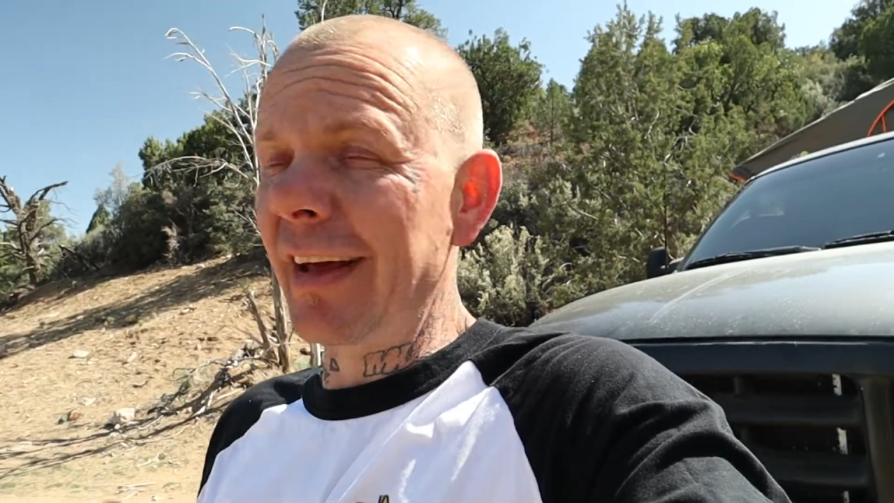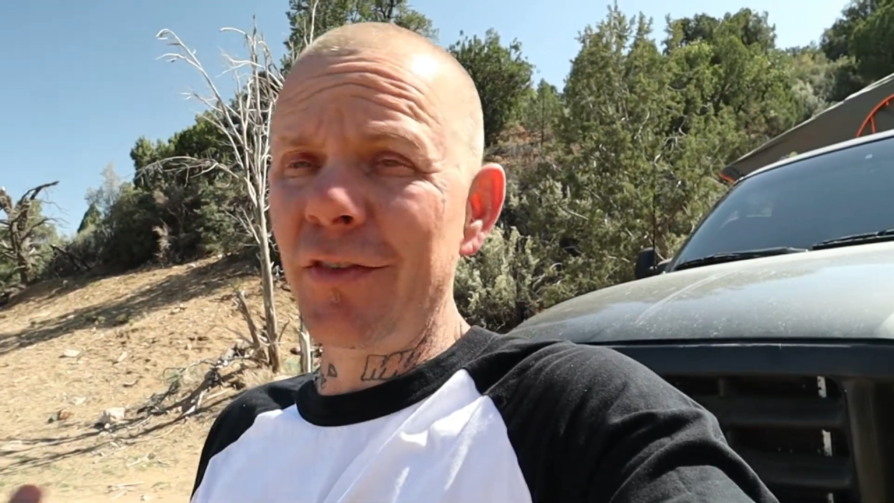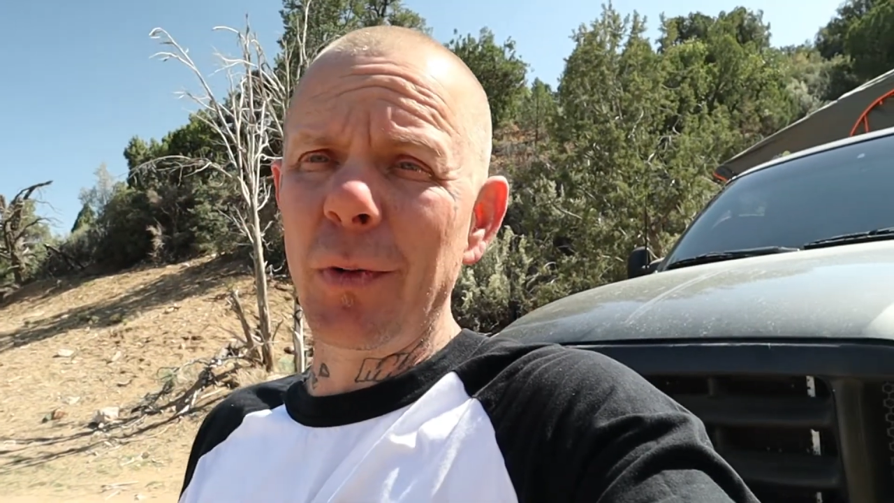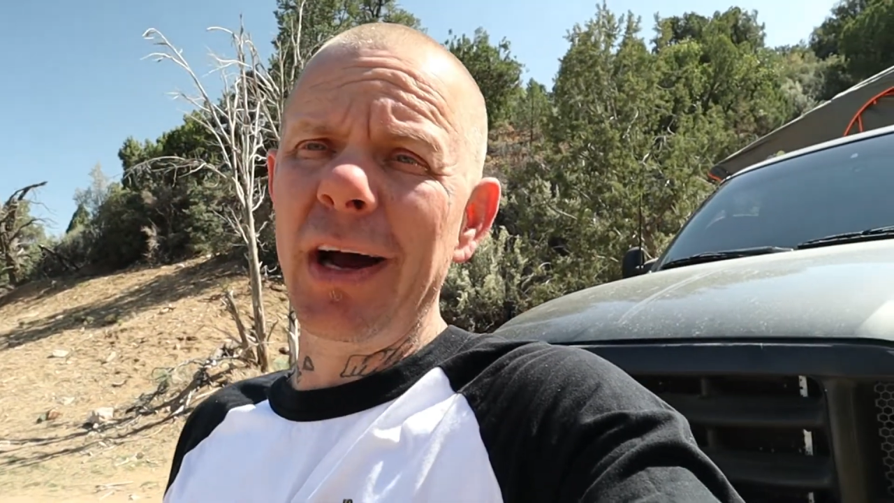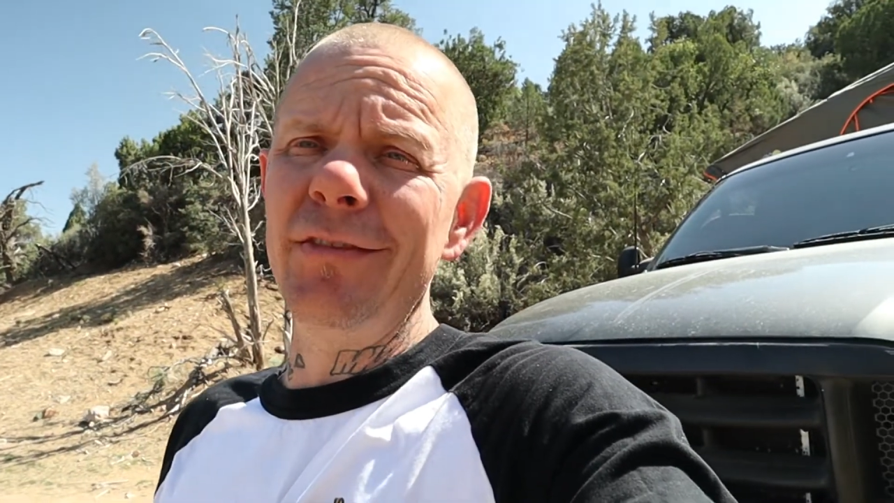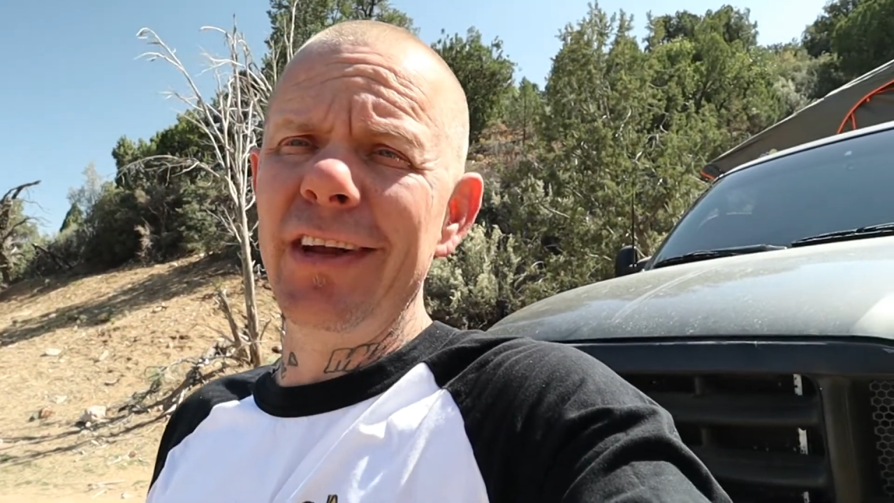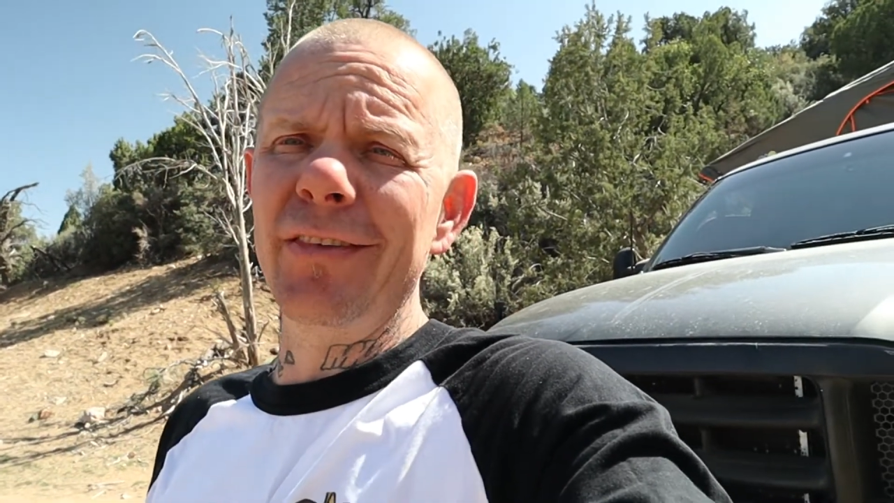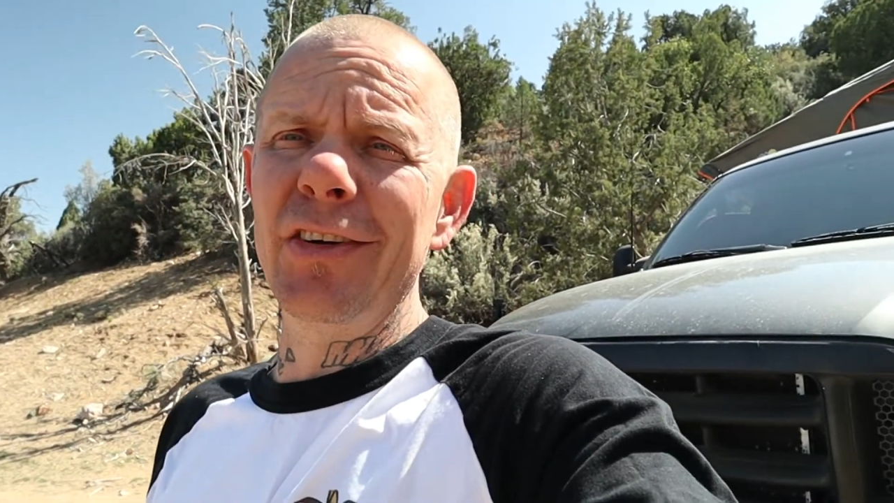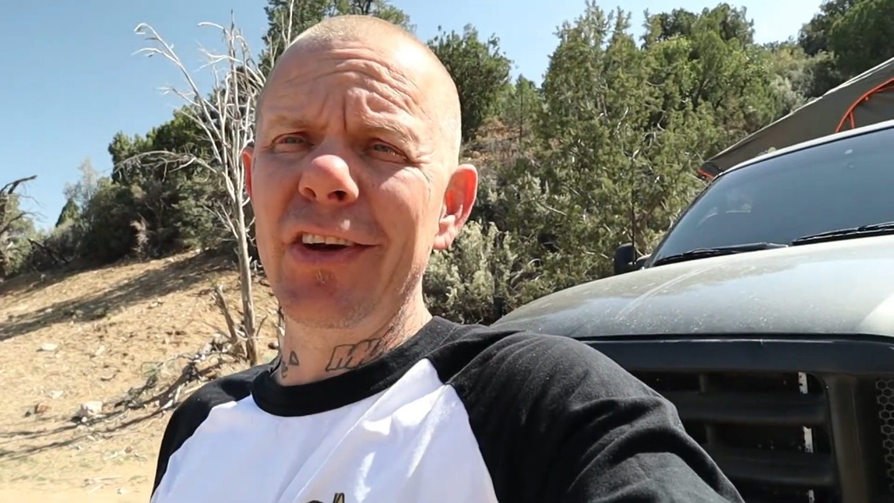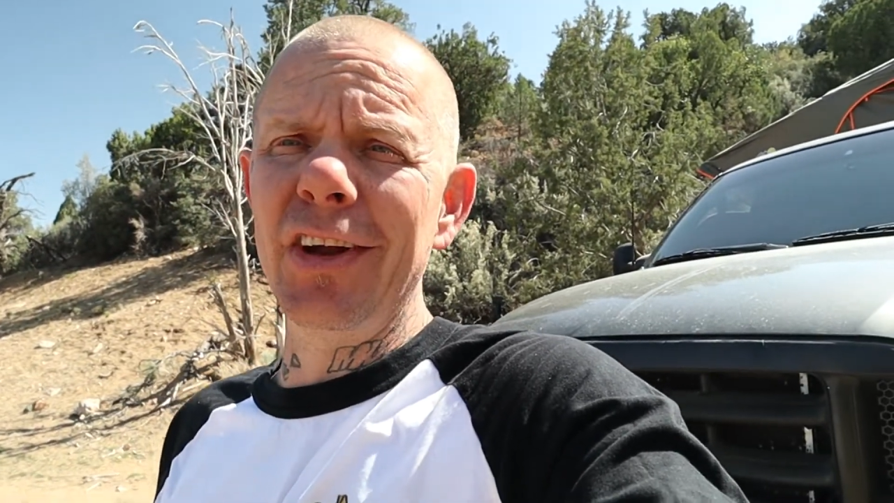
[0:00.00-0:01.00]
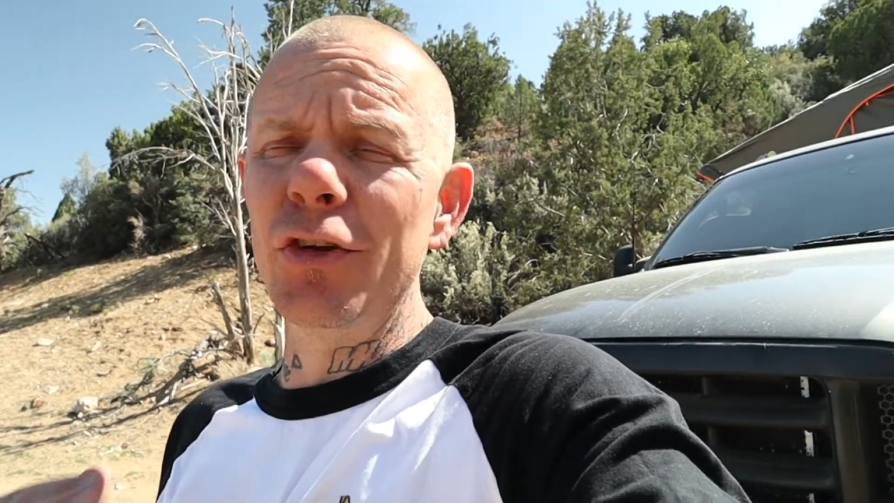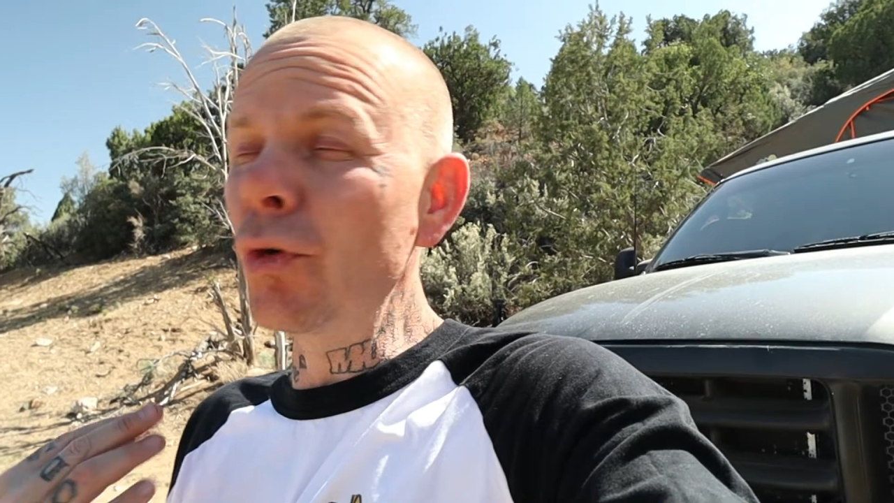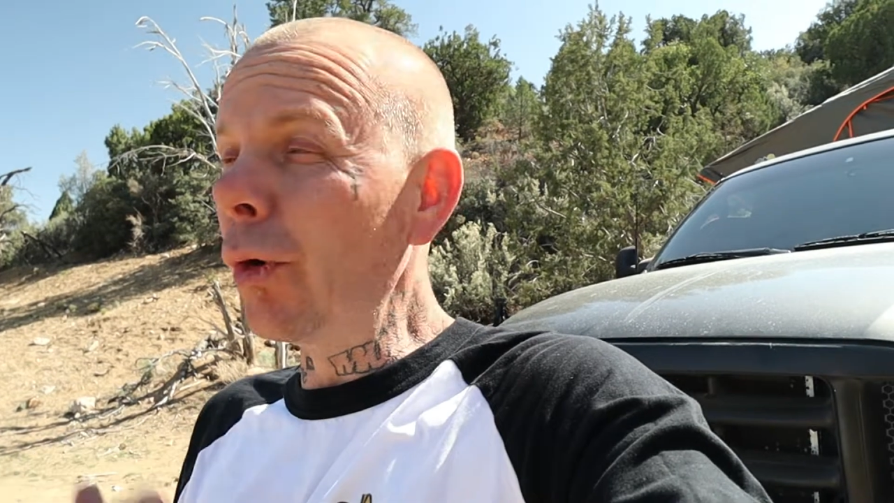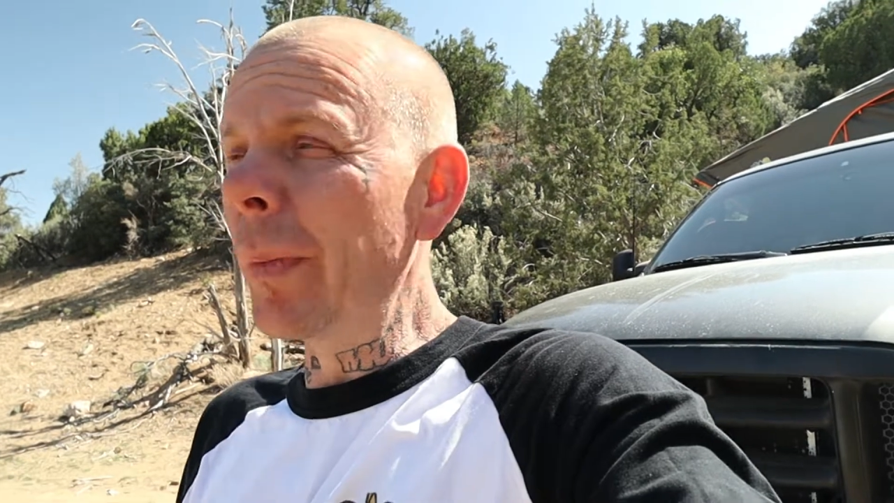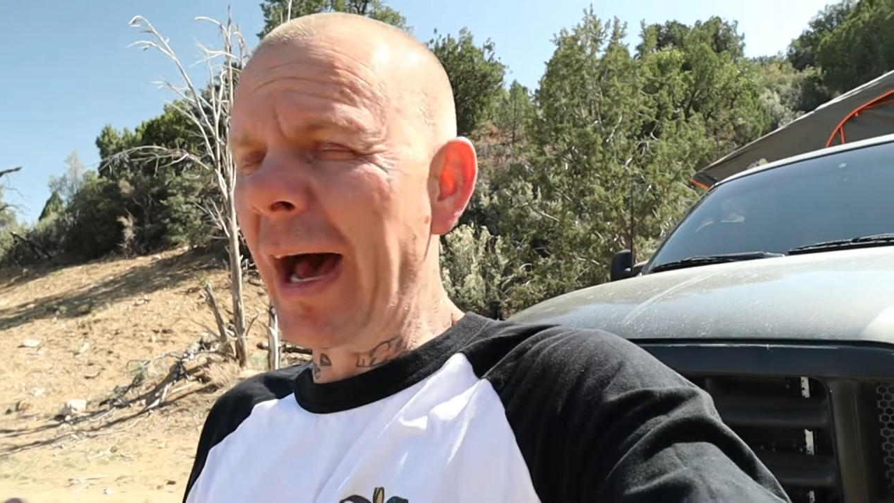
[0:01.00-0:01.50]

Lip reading: That's why I've never done a dual